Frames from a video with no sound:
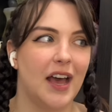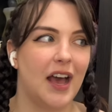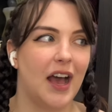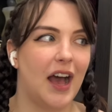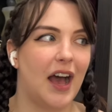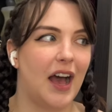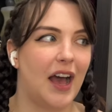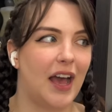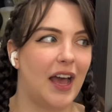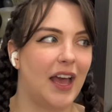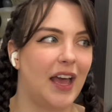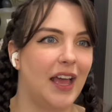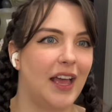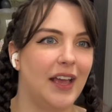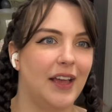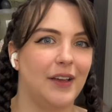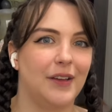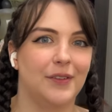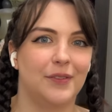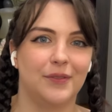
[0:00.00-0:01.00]

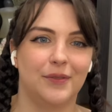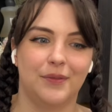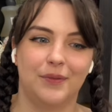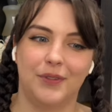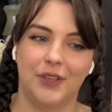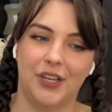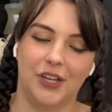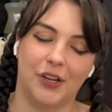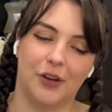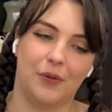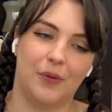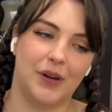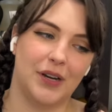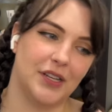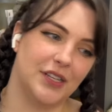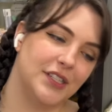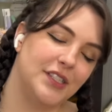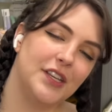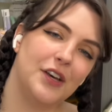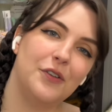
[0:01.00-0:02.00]
I want to
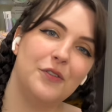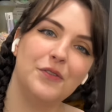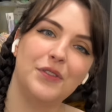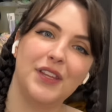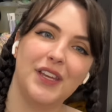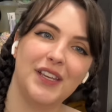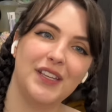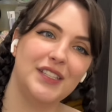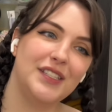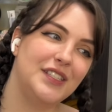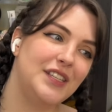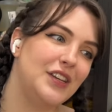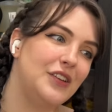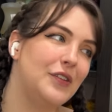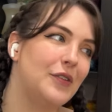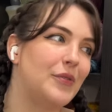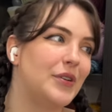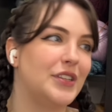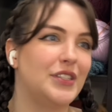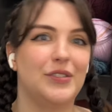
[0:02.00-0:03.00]
sew things too.
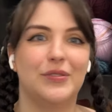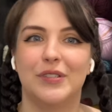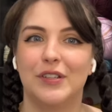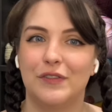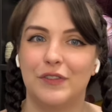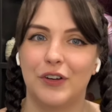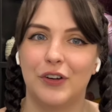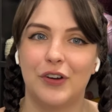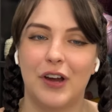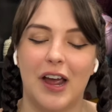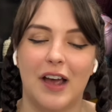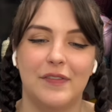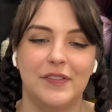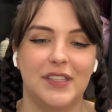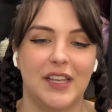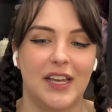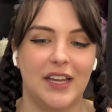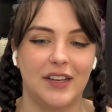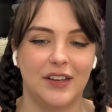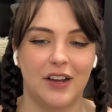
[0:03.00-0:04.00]
I want to do different crafts.
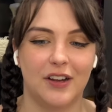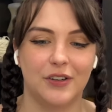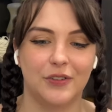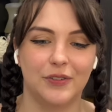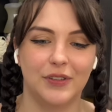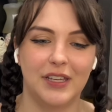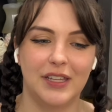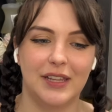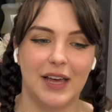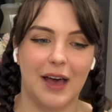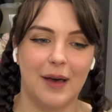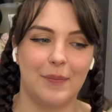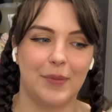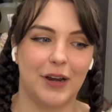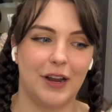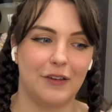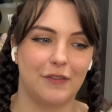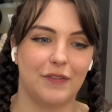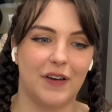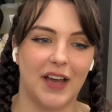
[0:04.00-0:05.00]
And not only that, but
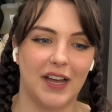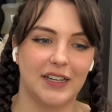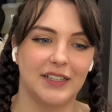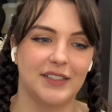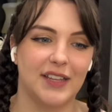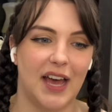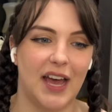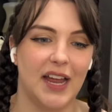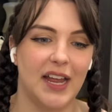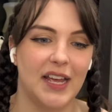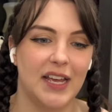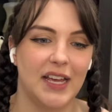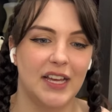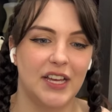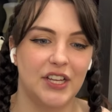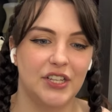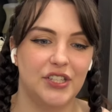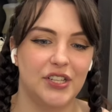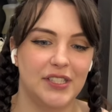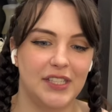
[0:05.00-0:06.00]
I find that
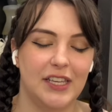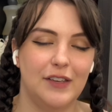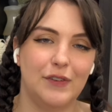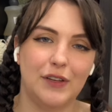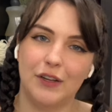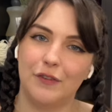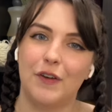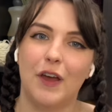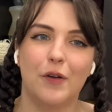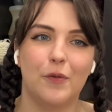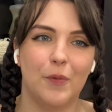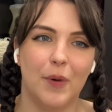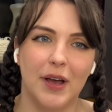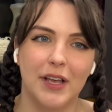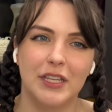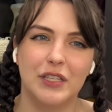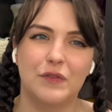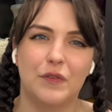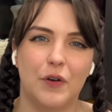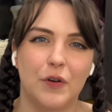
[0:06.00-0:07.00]
just even if I
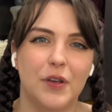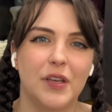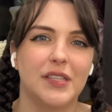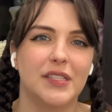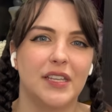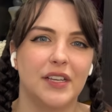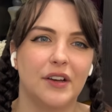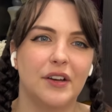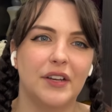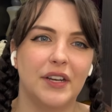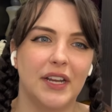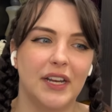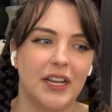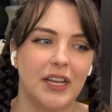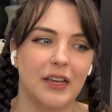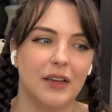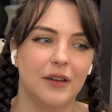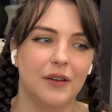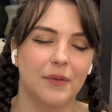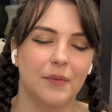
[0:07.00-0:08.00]
was focusing on
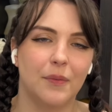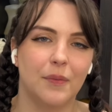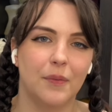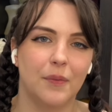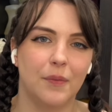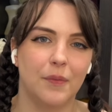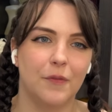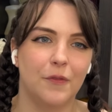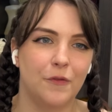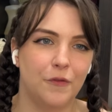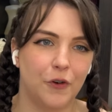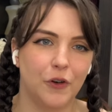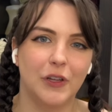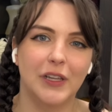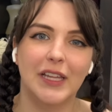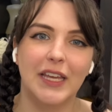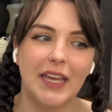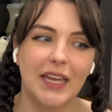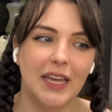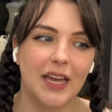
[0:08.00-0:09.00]
knitting
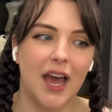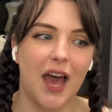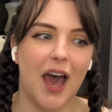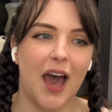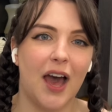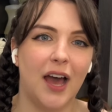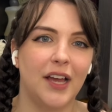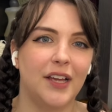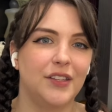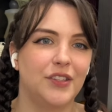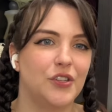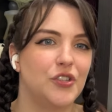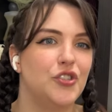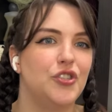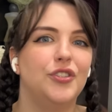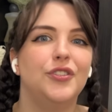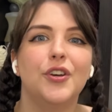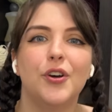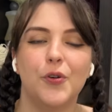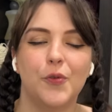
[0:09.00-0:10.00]
fully, there's
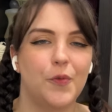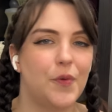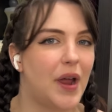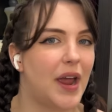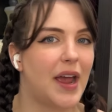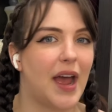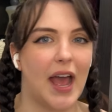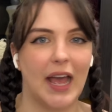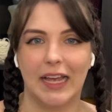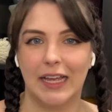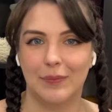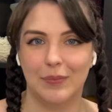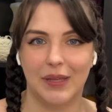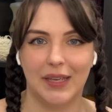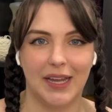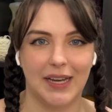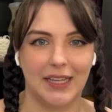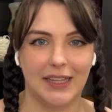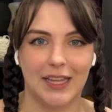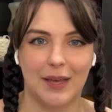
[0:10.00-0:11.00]
no way I could be
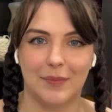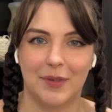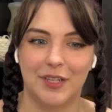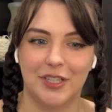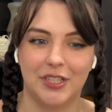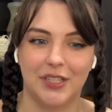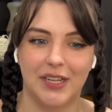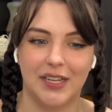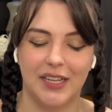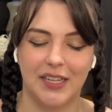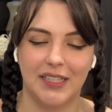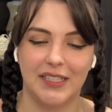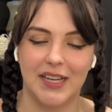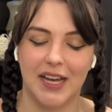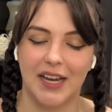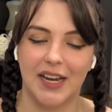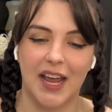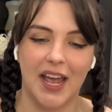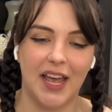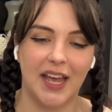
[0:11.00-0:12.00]
getting that much knitting
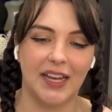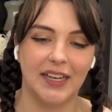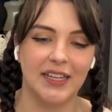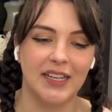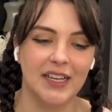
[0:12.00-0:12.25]
done. And